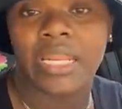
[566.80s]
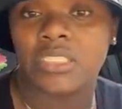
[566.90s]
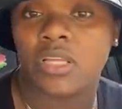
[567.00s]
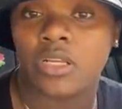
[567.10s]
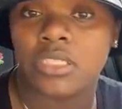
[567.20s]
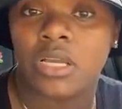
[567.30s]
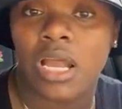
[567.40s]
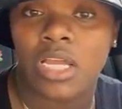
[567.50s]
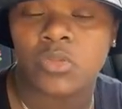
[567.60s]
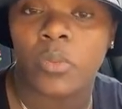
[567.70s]
it starts to
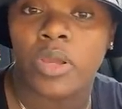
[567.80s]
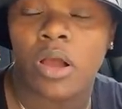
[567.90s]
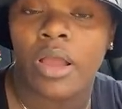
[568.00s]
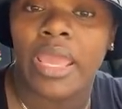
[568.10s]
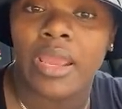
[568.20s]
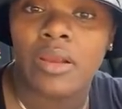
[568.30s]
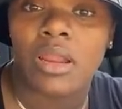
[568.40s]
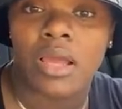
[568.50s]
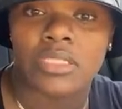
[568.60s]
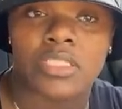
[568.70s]
cause what we call hair
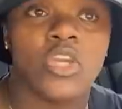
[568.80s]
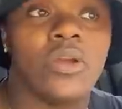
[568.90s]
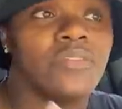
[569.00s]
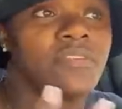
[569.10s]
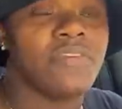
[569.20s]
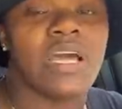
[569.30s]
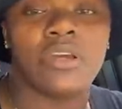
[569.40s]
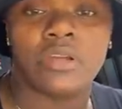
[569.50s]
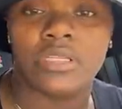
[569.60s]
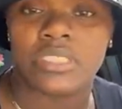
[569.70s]
loss. So if the
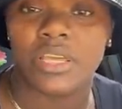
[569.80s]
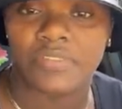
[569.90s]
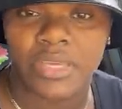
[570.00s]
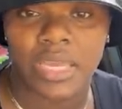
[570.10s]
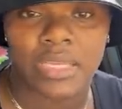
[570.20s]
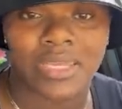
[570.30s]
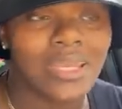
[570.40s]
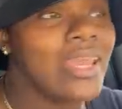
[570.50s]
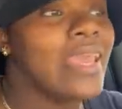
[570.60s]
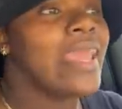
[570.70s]
follicle is suffocated,
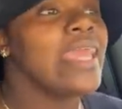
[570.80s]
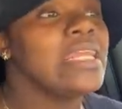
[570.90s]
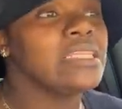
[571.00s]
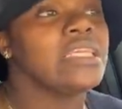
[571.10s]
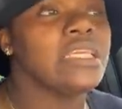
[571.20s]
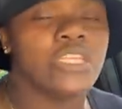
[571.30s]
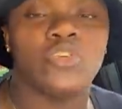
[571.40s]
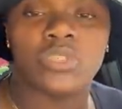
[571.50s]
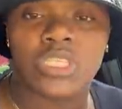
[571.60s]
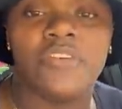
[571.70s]
anything that
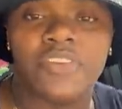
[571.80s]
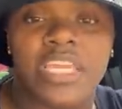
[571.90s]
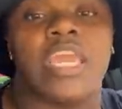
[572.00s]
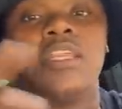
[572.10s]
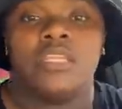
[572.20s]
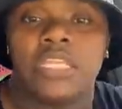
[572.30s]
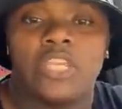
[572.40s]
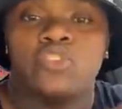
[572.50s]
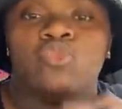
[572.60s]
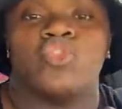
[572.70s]
you suffocate,
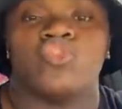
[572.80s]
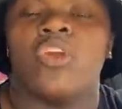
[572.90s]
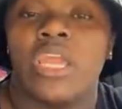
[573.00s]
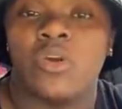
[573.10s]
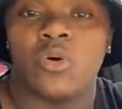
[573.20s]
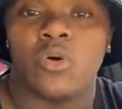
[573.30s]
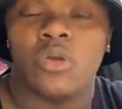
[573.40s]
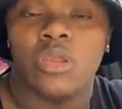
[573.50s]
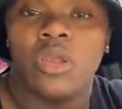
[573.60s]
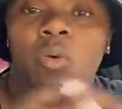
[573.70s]
that you strangle,
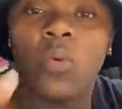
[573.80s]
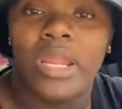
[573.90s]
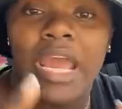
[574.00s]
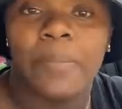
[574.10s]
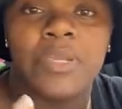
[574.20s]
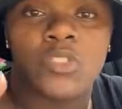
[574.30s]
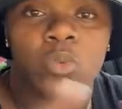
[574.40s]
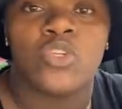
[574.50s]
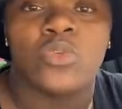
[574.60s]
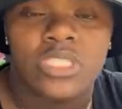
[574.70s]
what happens
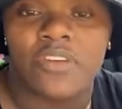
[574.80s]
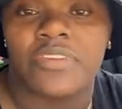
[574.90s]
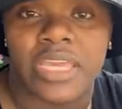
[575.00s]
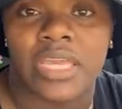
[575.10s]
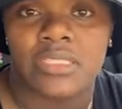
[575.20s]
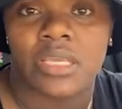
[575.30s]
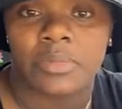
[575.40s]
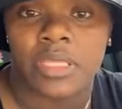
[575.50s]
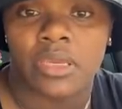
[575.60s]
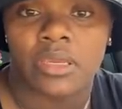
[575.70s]
when you suffocate
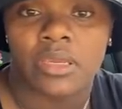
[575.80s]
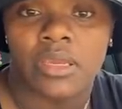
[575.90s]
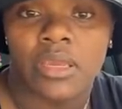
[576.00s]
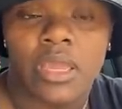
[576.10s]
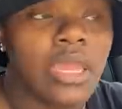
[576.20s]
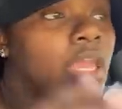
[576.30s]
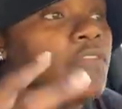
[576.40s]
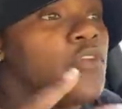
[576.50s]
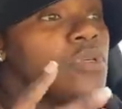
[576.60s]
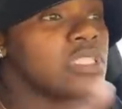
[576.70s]
something?
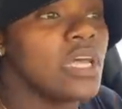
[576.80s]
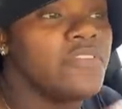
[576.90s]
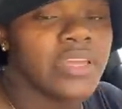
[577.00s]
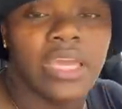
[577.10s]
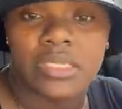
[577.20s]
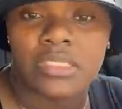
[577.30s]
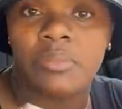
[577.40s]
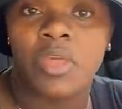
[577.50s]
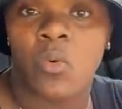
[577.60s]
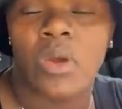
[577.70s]
If you suffocate
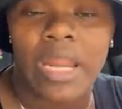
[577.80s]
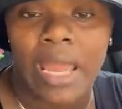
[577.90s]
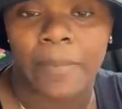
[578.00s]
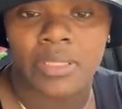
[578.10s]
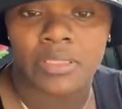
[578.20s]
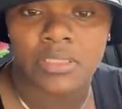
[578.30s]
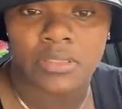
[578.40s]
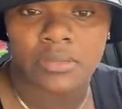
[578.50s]
something, what happens?